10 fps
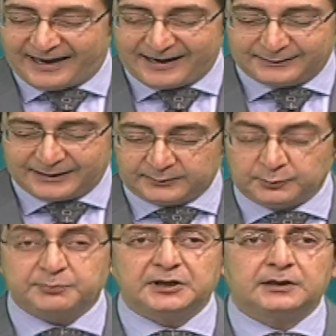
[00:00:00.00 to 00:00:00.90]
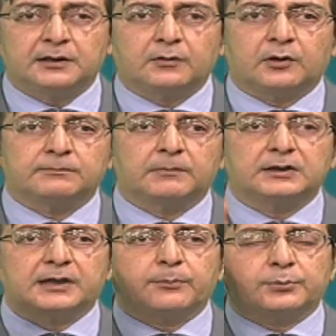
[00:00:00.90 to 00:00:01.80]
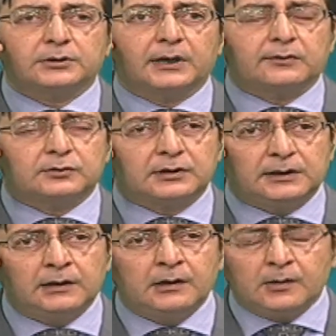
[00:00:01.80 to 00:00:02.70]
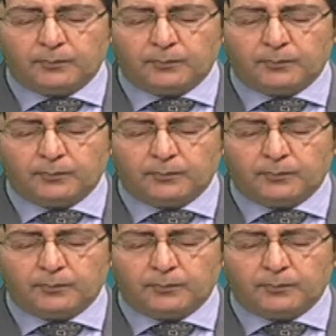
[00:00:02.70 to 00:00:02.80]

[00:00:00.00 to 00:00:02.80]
had an opinion on multipolarity.